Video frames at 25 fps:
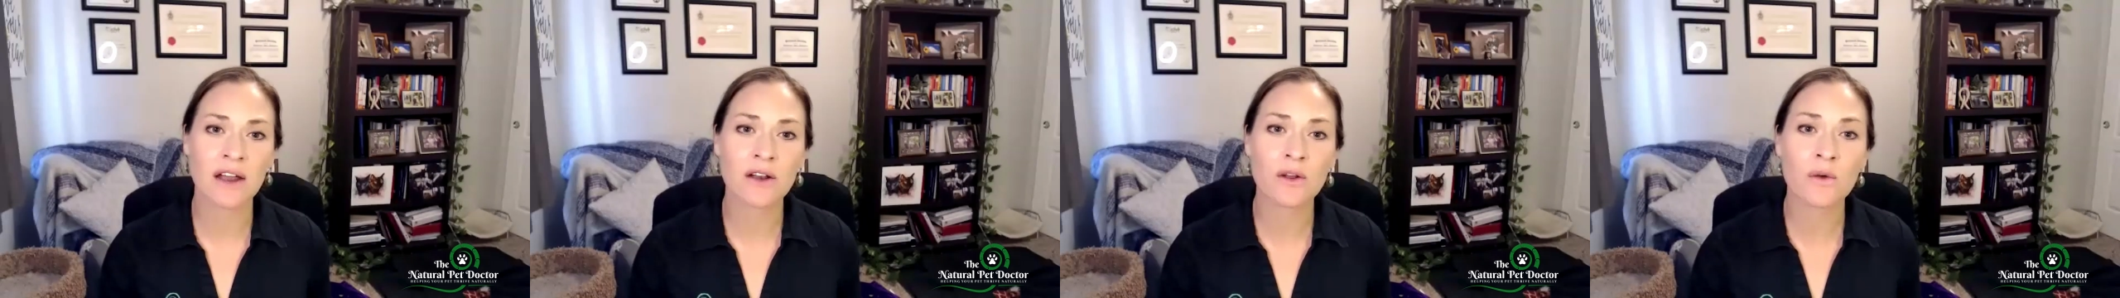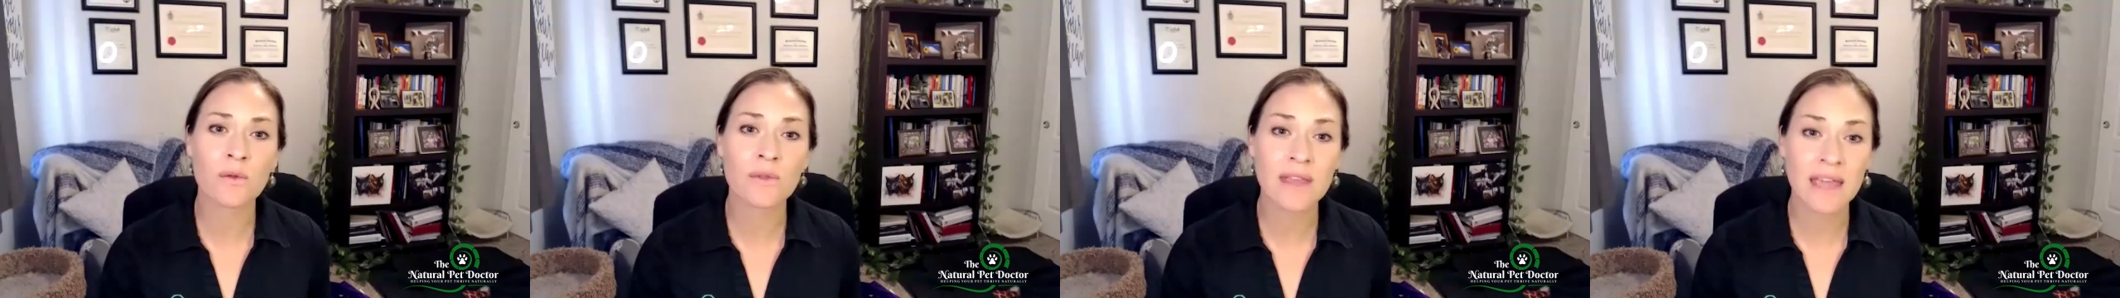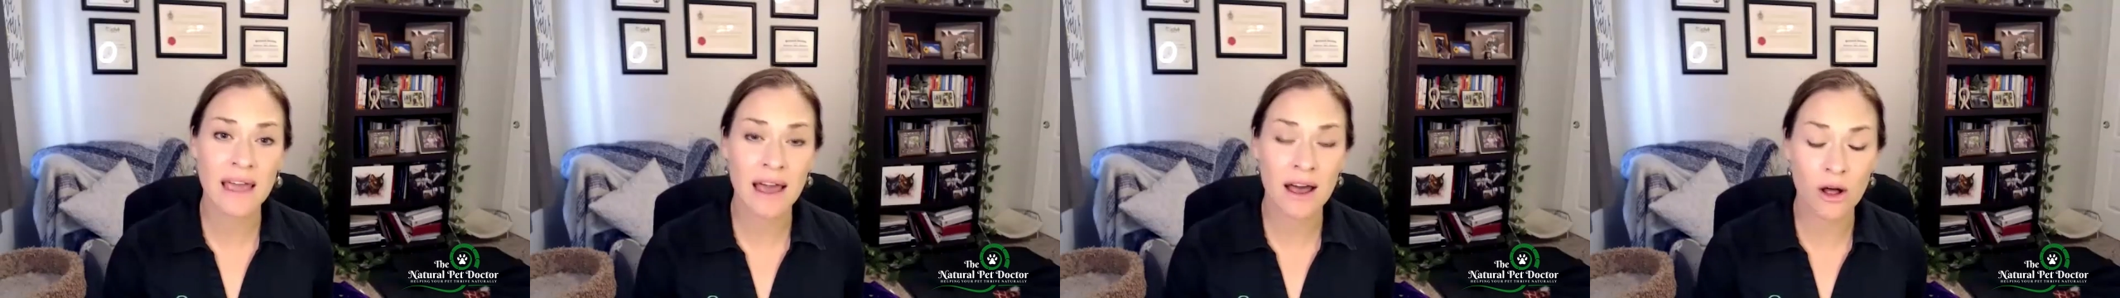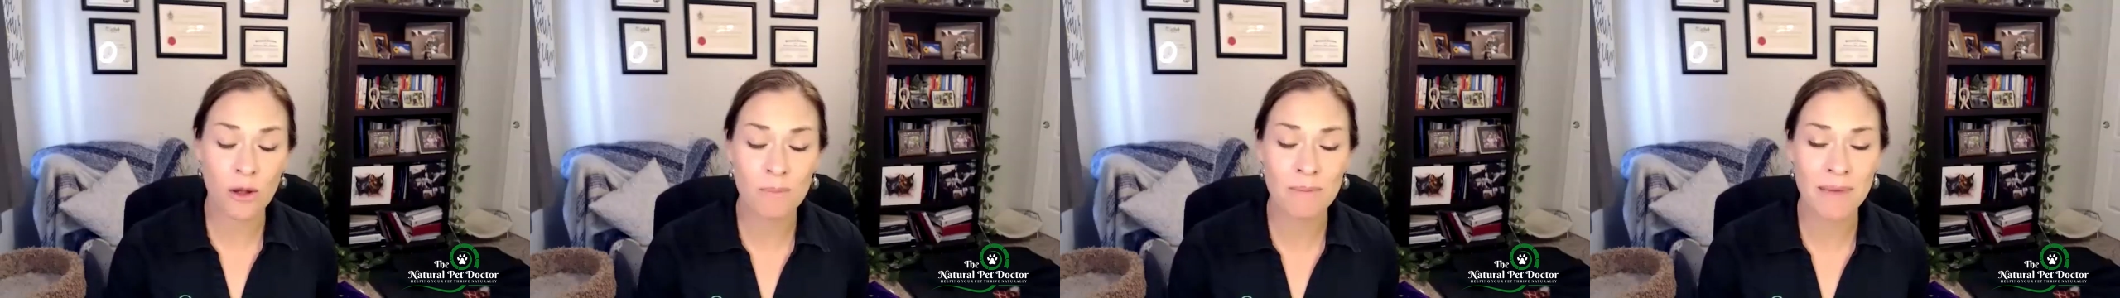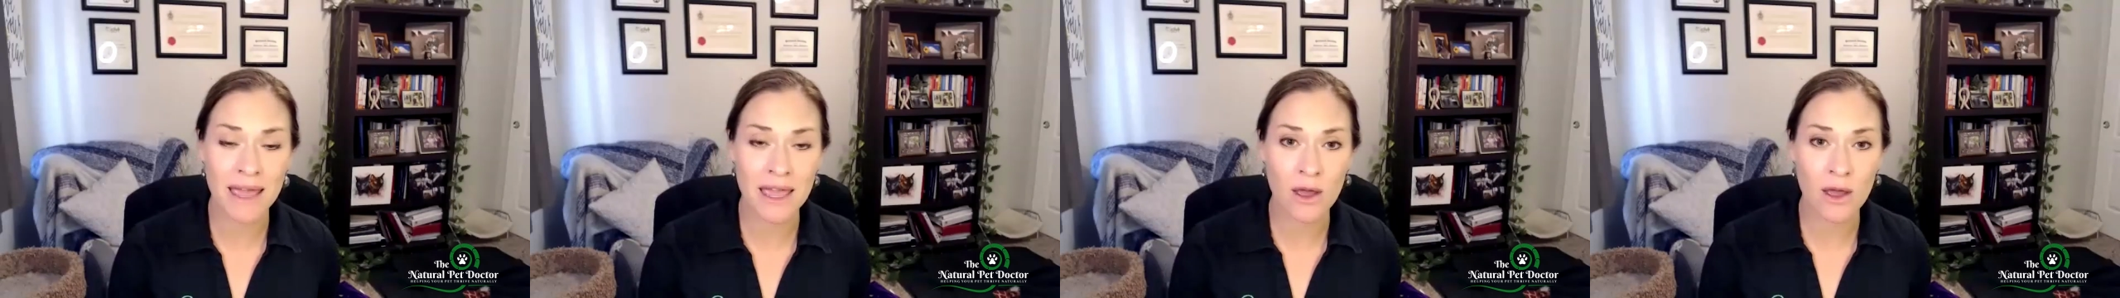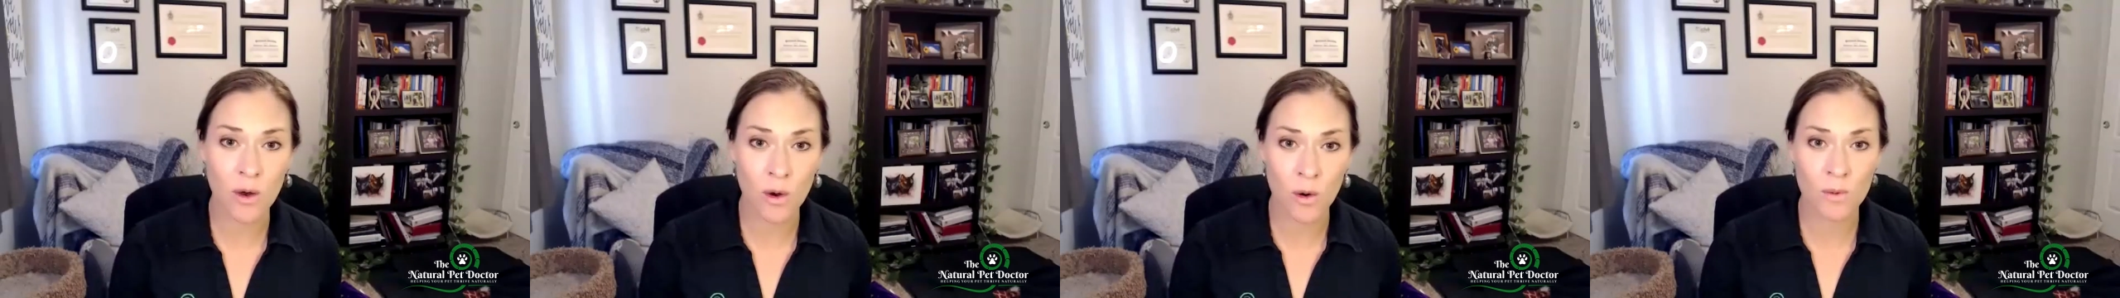only help
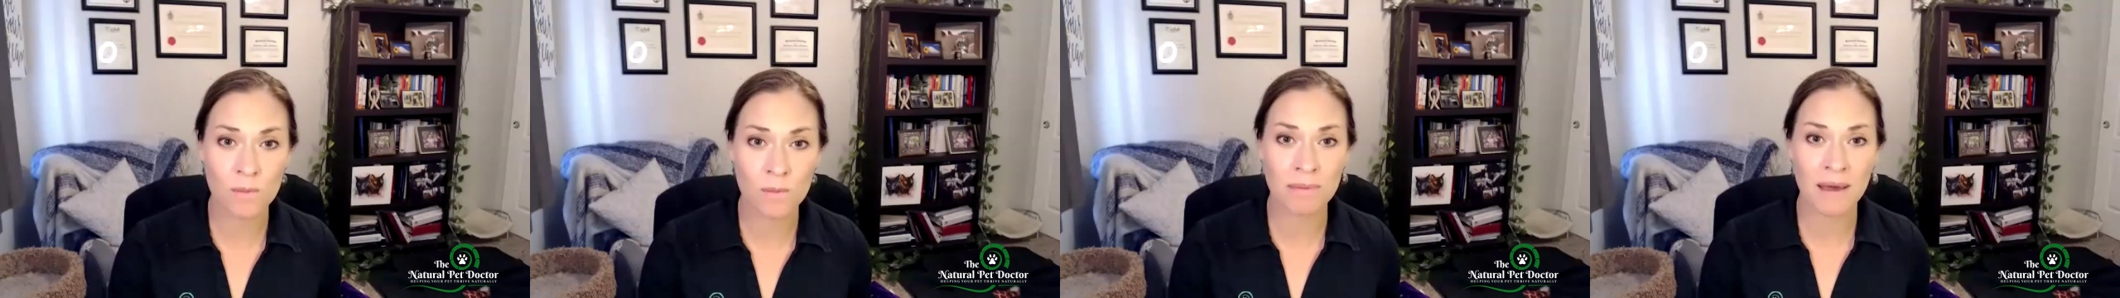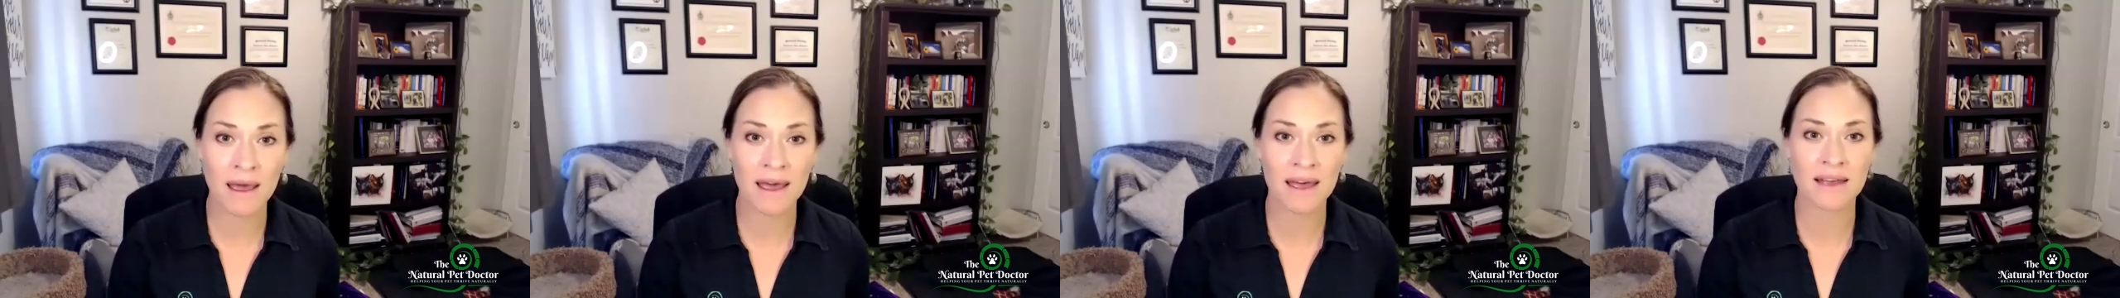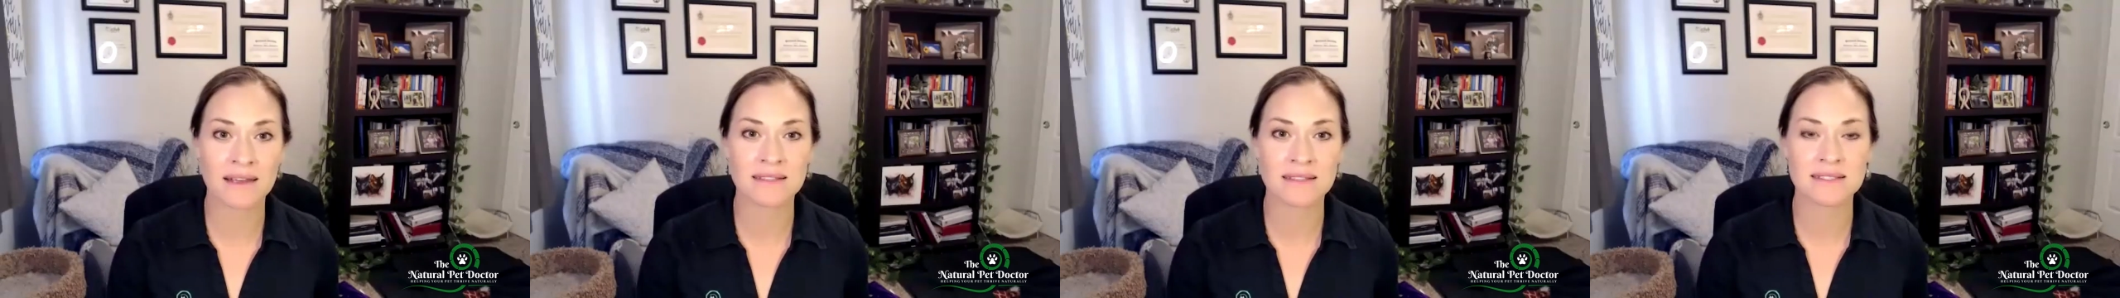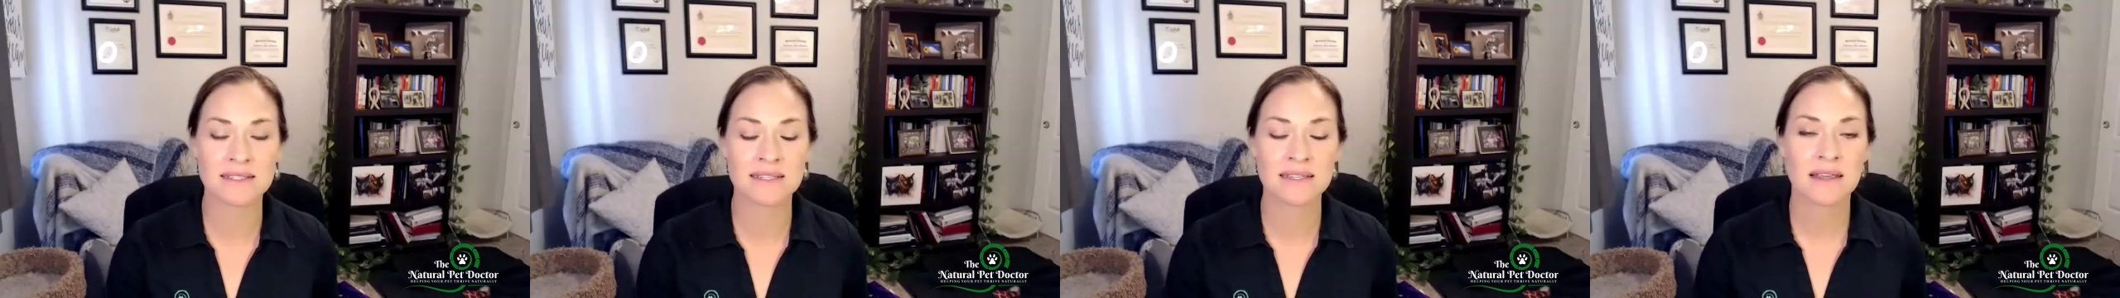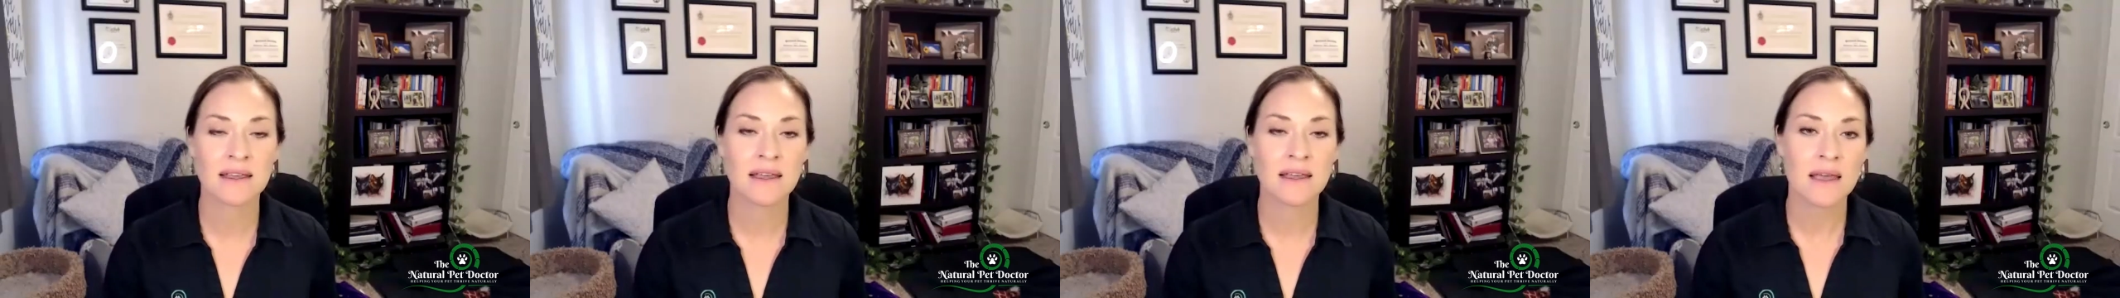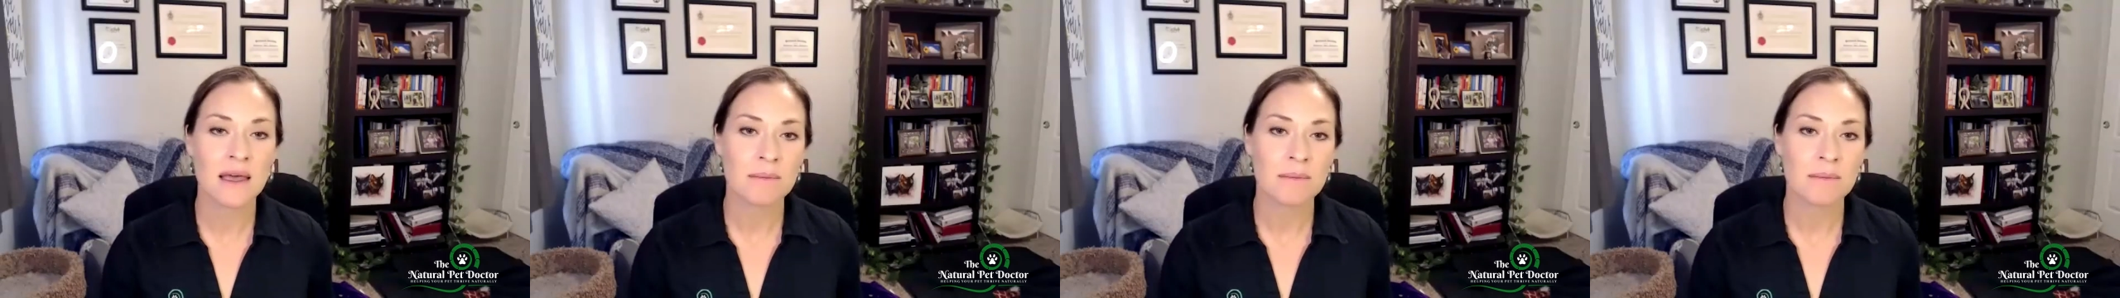my own pets,